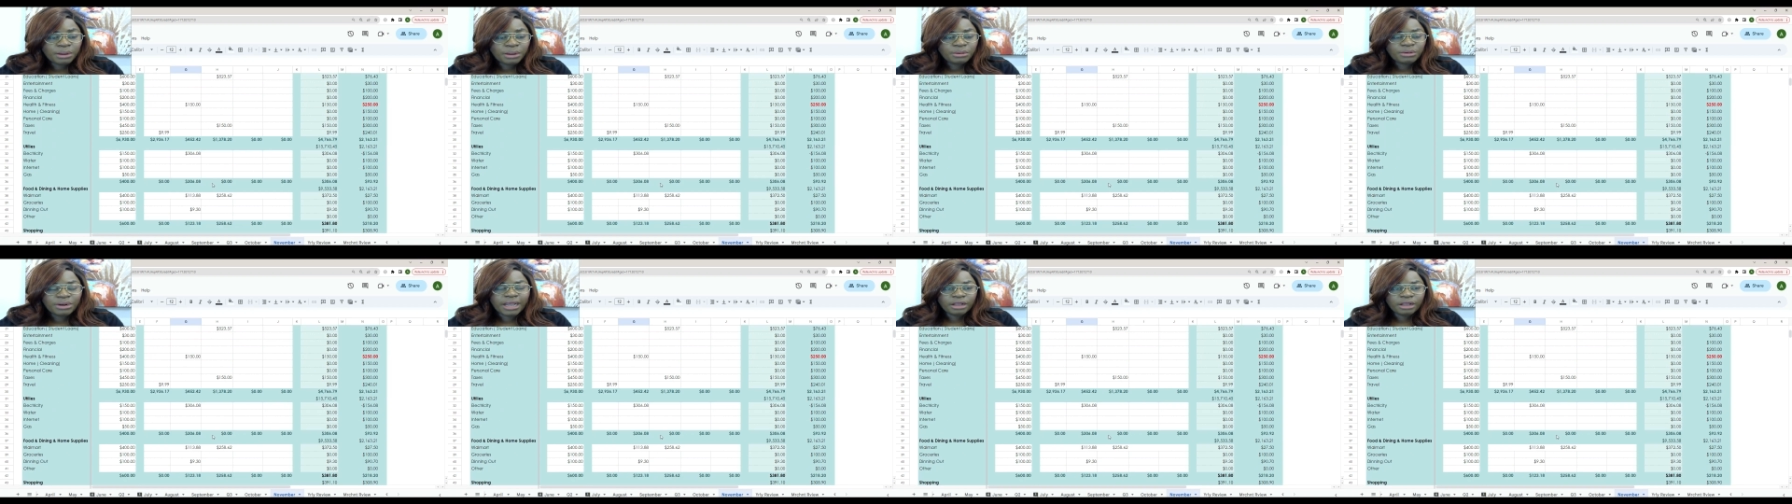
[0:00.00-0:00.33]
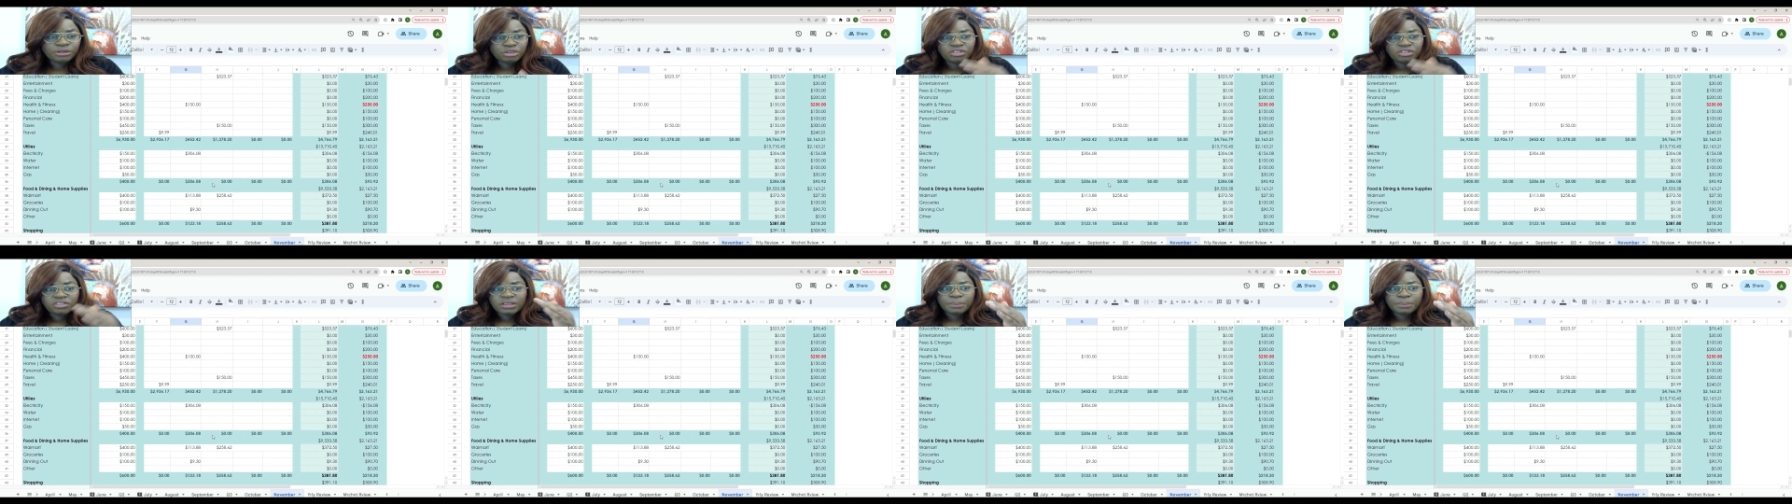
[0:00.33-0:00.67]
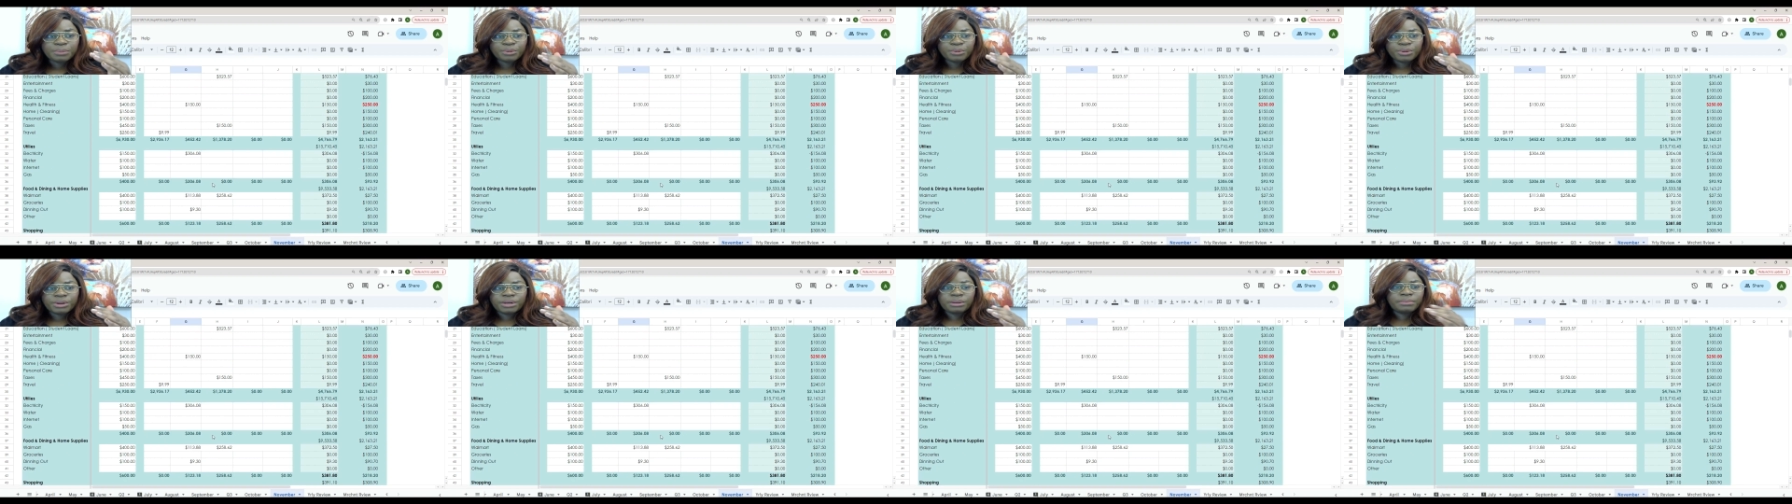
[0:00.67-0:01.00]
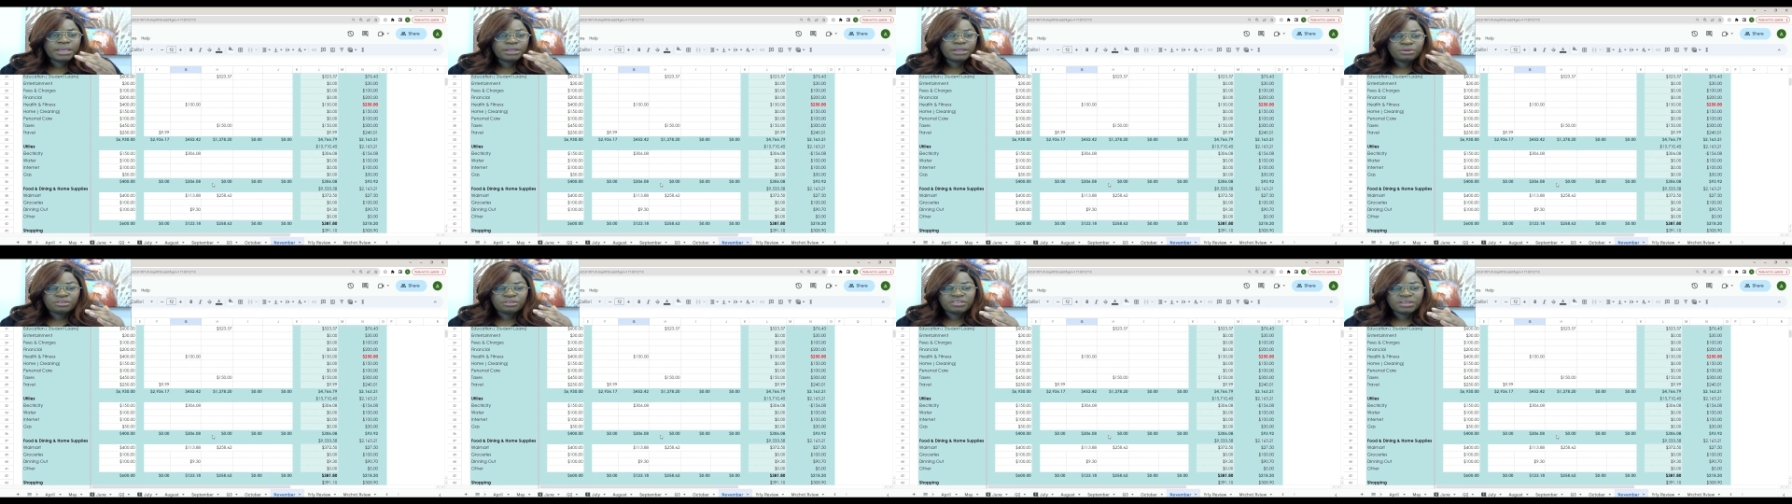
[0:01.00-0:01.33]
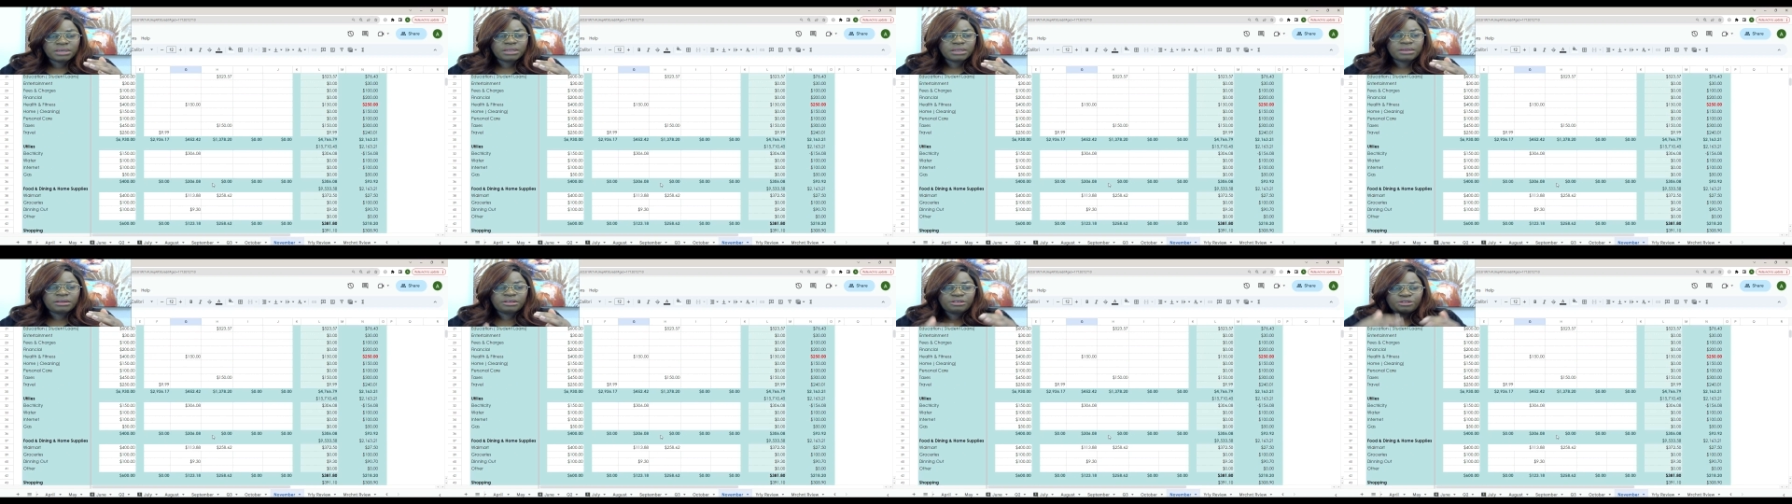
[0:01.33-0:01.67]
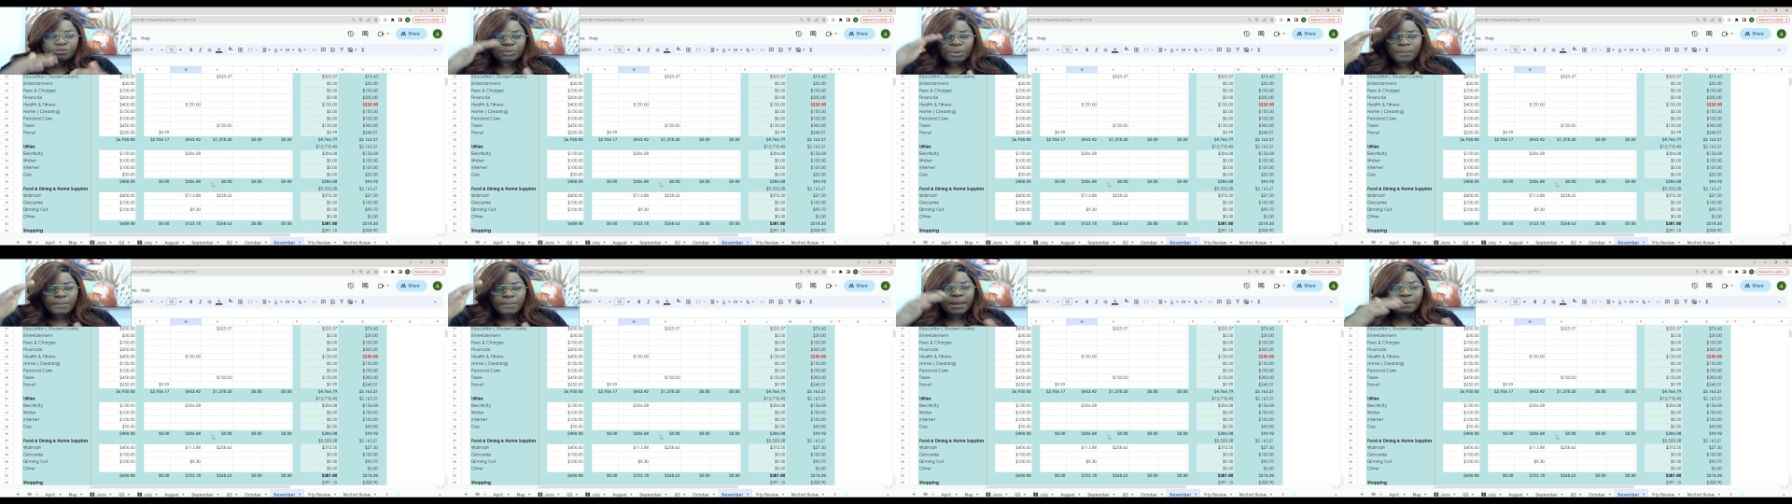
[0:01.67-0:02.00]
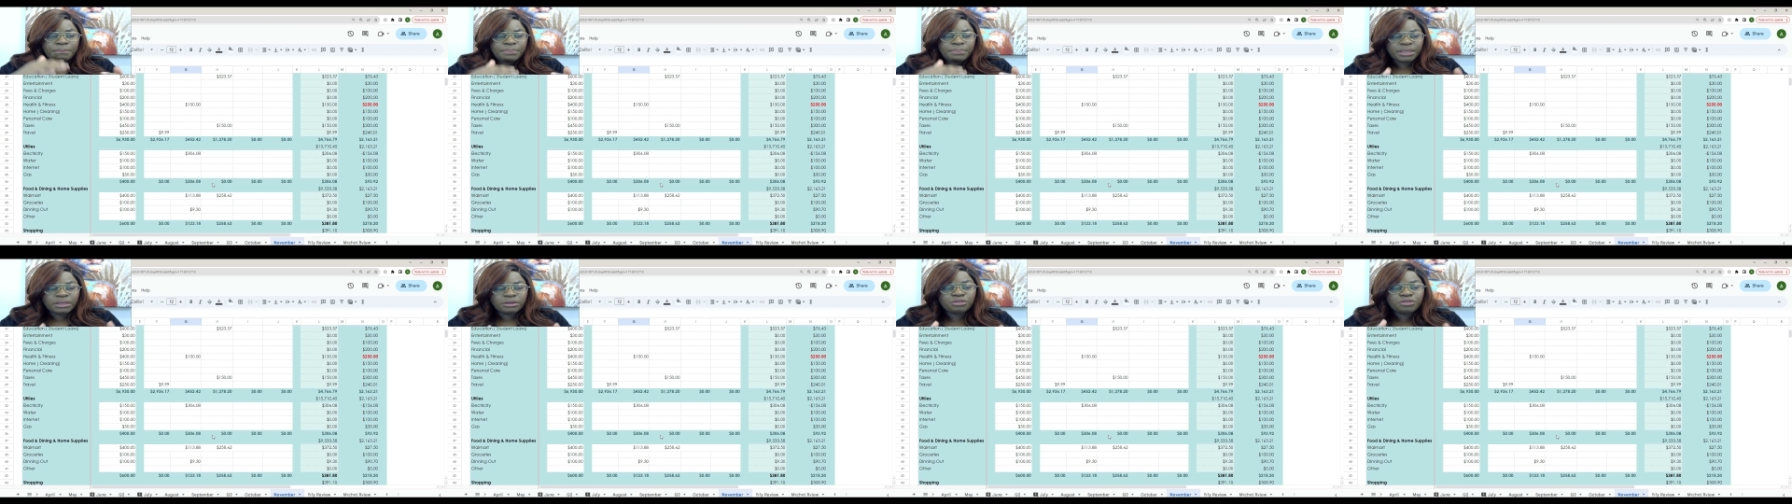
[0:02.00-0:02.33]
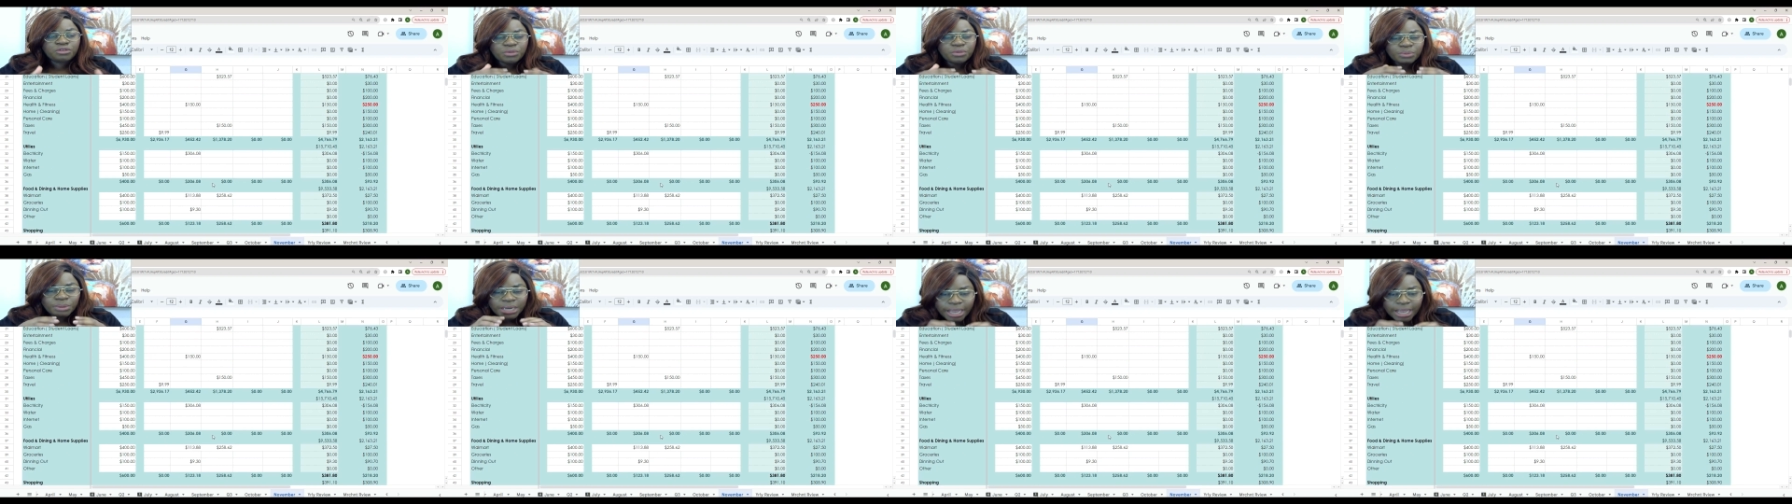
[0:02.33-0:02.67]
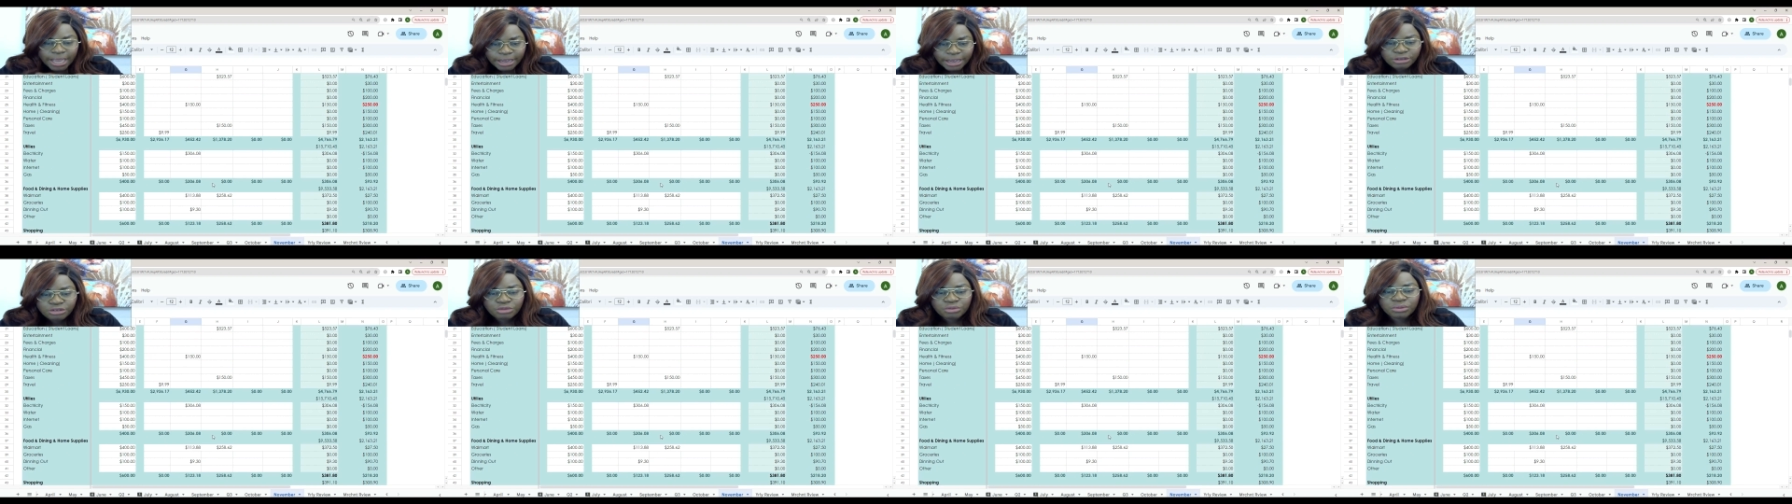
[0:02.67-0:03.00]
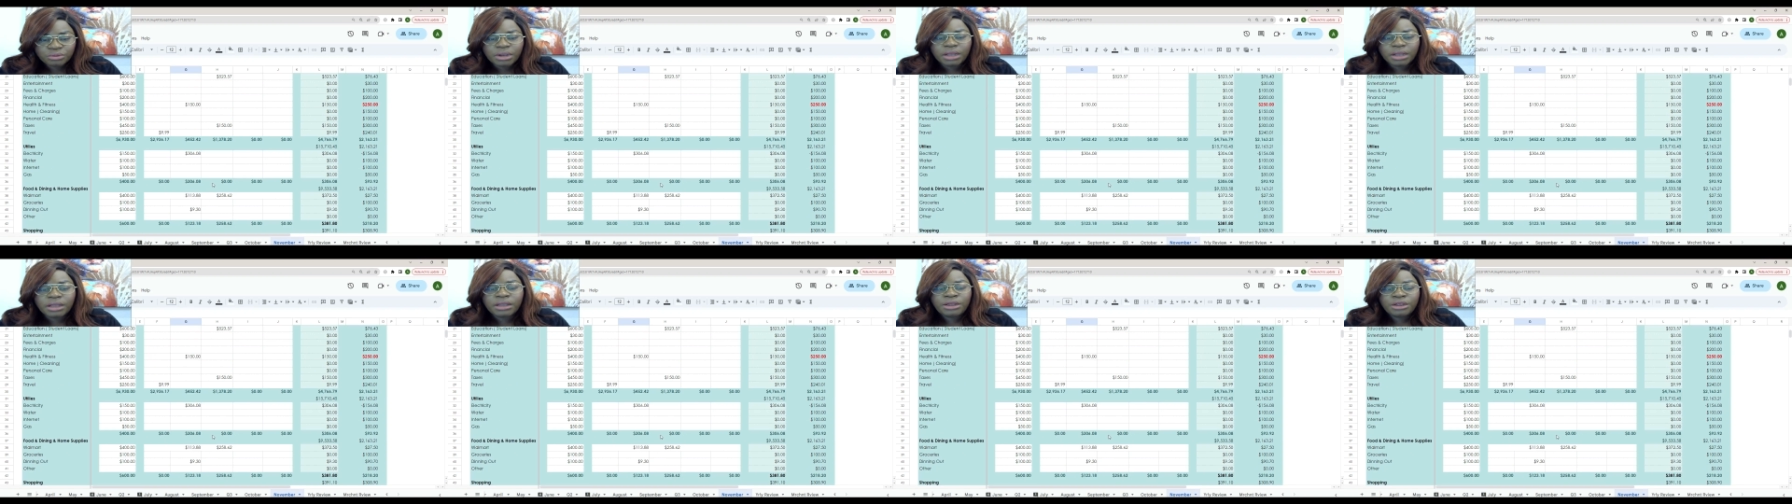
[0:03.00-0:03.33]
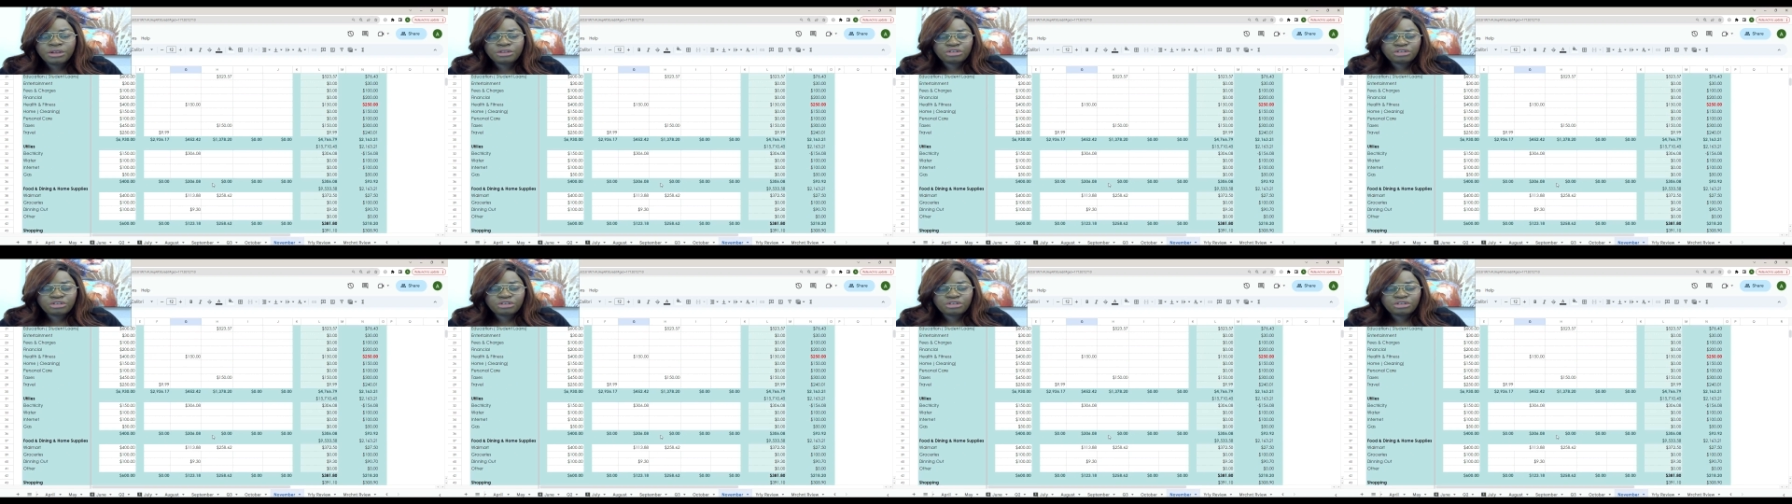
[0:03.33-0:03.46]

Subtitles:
like, I just separated my utilities from my bills to an extra